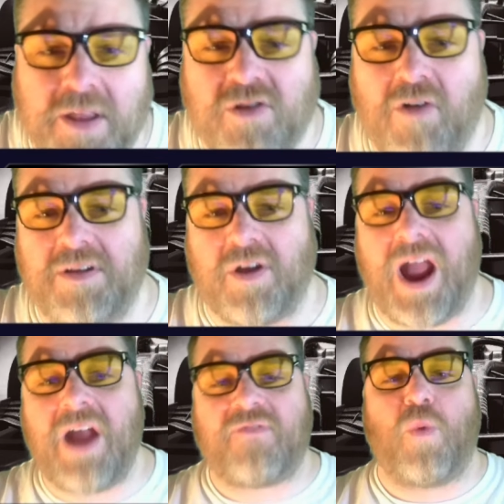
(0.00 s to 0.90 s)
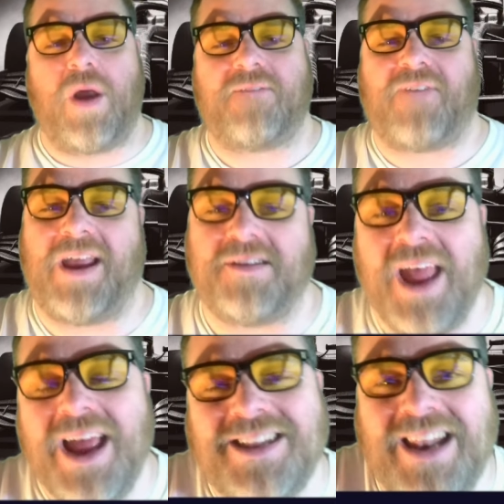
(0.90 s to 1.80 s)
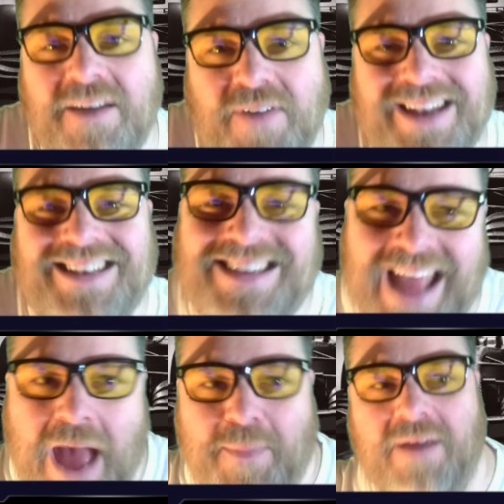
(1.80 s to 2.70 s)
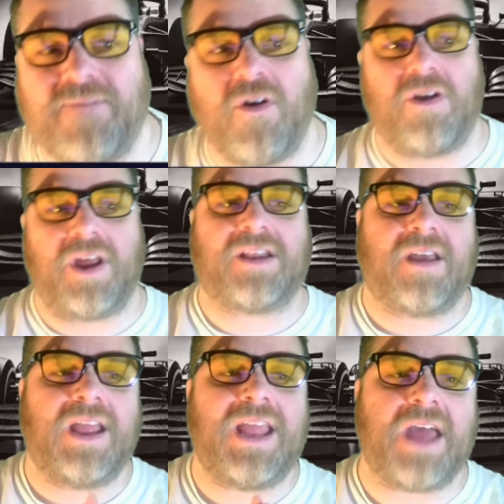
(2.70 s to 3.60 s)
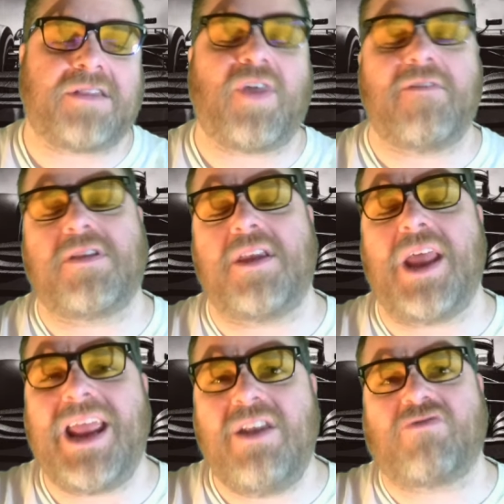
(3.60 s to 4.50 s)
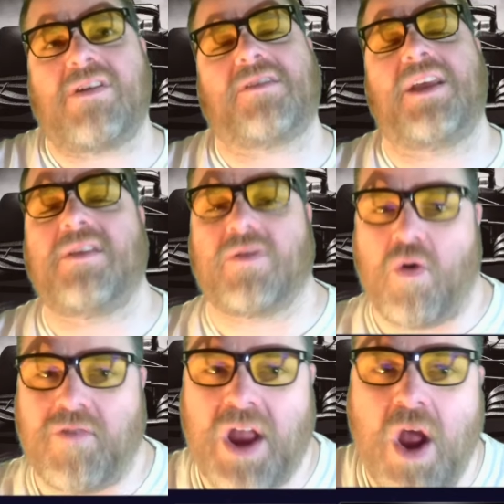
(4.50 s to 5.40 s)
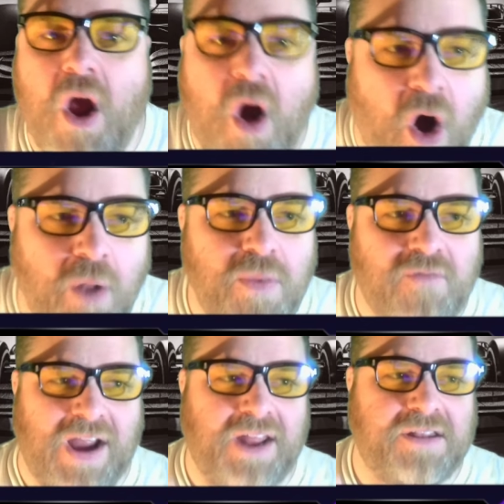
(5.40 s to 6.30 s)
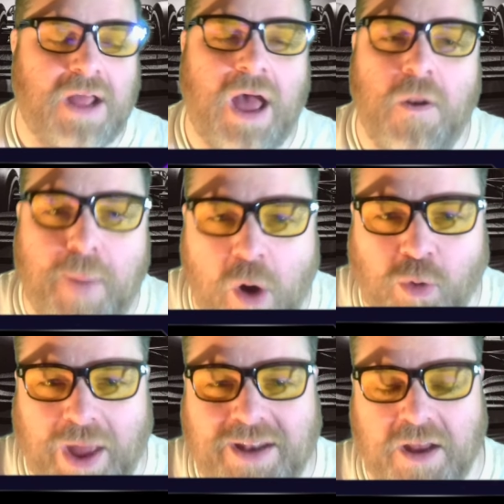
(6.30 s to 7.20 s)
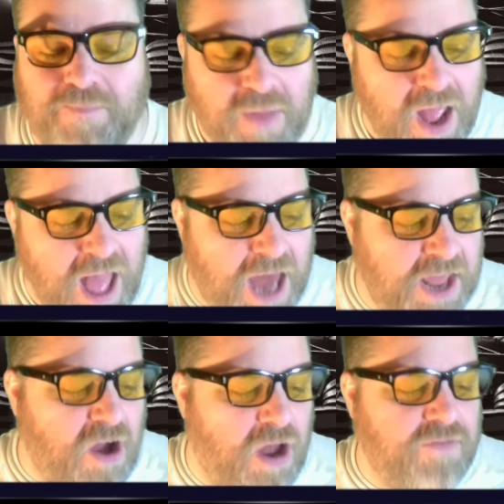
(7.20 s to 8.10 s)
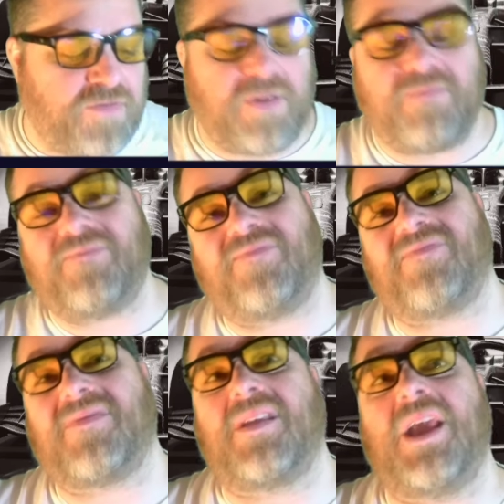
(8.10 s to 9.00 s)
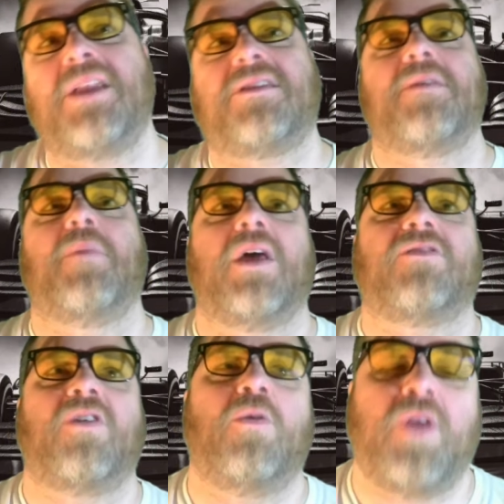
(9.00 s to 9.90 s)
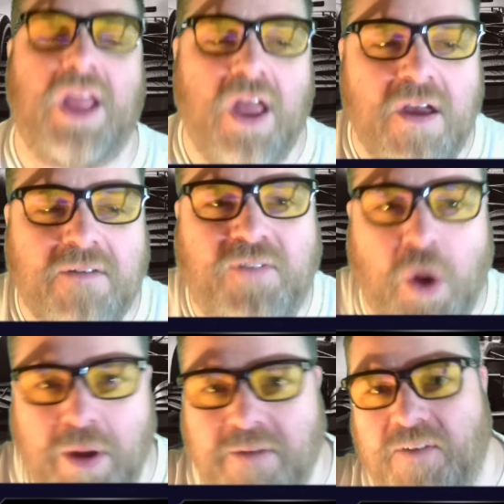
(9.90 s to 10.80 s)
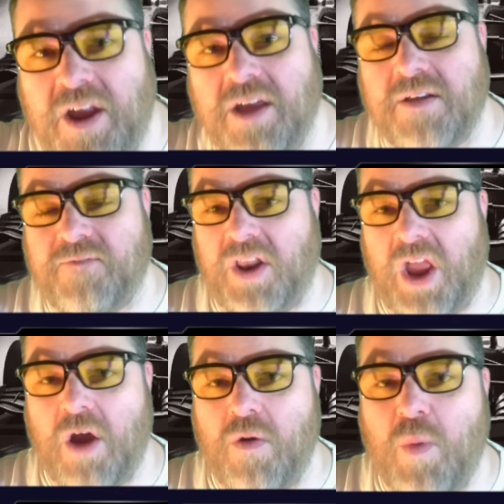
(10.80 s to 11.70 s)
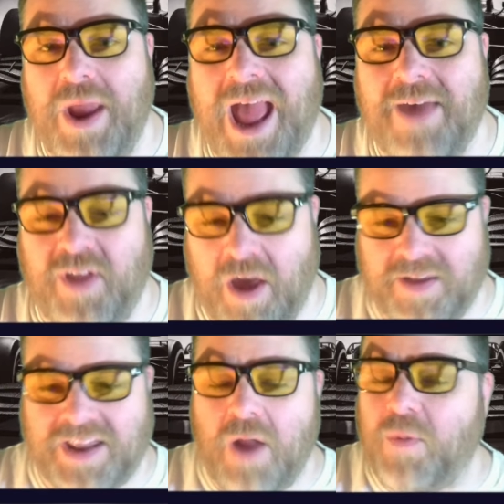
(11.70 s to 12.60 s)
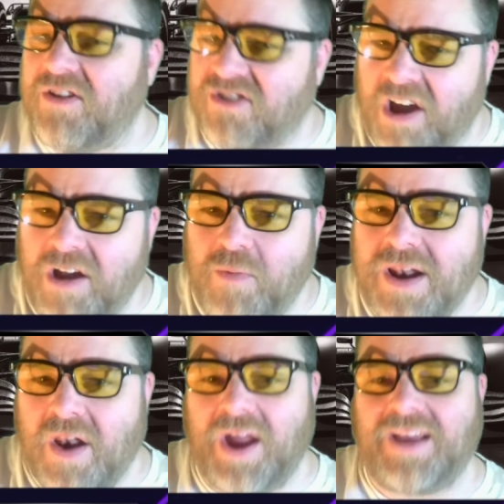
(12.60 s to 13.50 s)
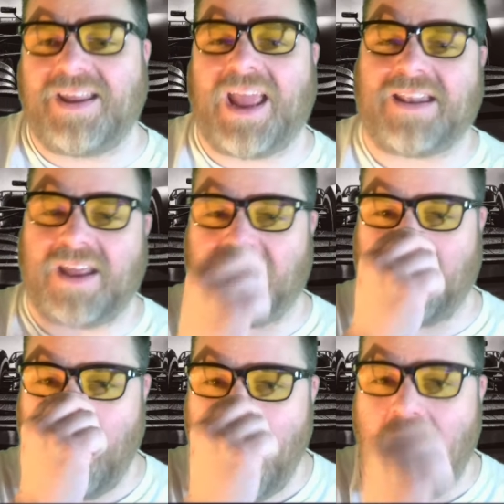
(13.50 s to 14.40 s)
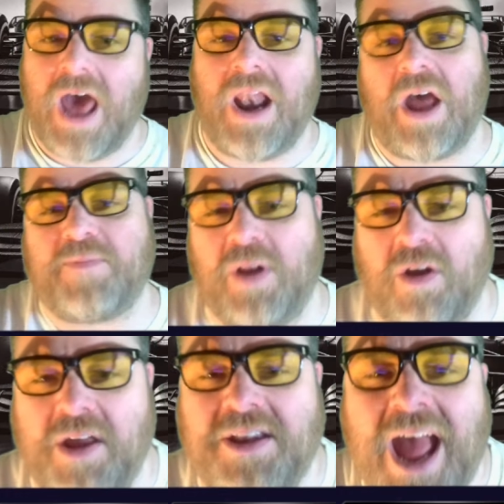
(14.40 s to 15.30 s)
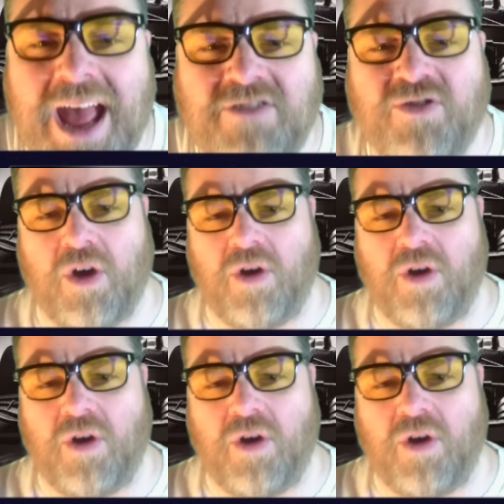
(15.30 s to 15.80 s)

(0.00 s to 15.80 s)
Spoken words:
of stories are F1 fans deliver damning verdicts. Yes, there is an interesting story on the race, on a poll they did, and it kind of is similar to the viewing figures video we had the other day, which I would like to get into. And last but not least, Haas